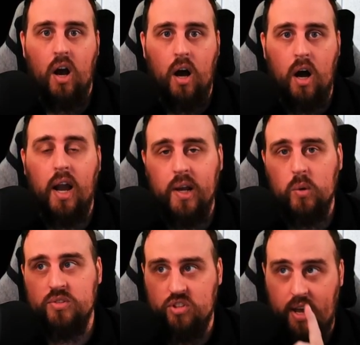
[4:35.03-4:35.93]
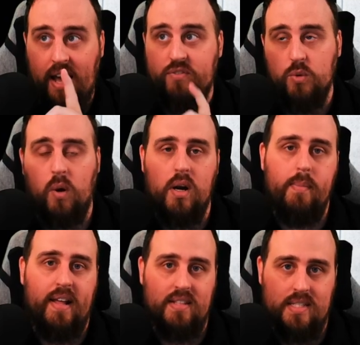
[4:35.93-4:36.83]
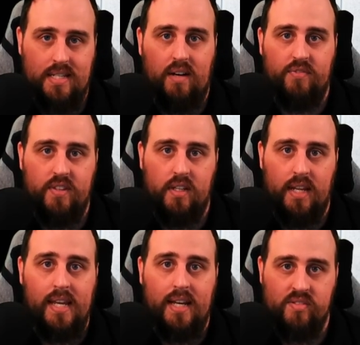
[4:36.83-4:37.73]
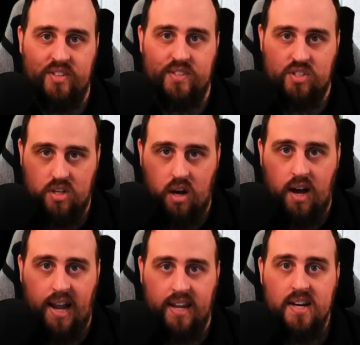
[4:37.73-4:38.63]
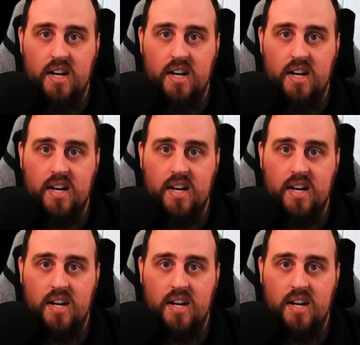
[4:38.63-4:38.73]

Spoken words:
I also have to worry about the stuff that he has in the sky